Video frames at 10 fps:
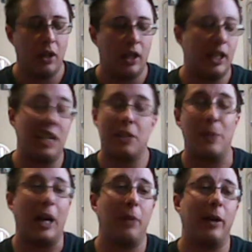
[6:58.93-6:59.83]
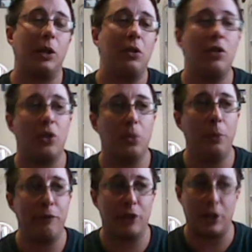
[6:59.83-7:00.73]
he gets paid by YouTube
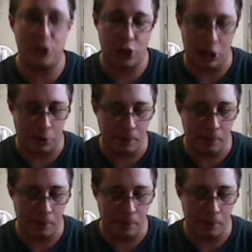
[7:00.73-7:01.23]
for his channel,